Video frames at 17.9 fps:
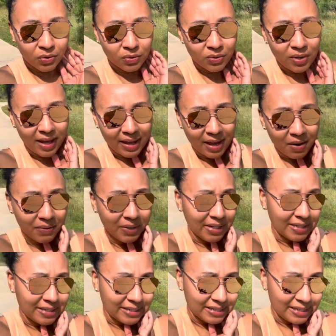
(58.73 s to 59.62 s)
I can't
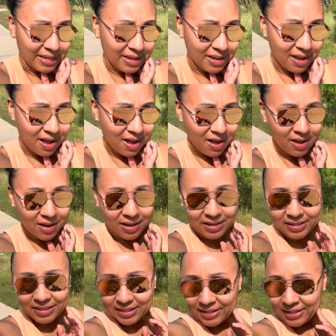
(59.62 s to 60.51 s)
really see y'all
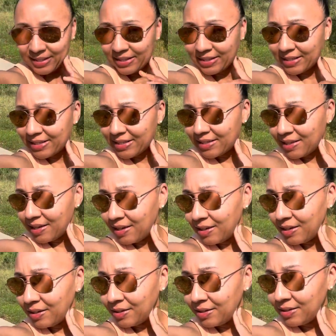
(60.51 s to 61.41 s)
because of these
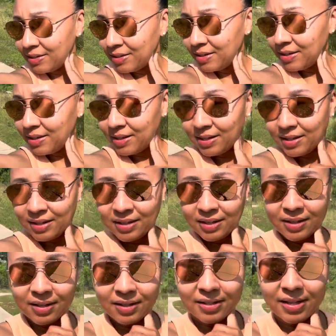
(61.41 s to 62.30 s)

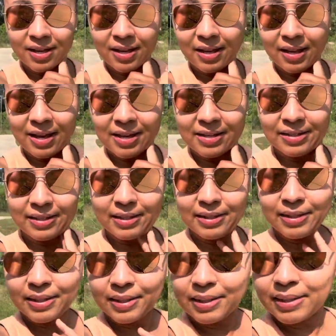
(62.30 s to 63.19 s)

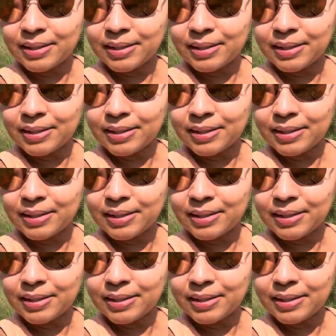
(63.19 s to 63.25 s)
sunglasses.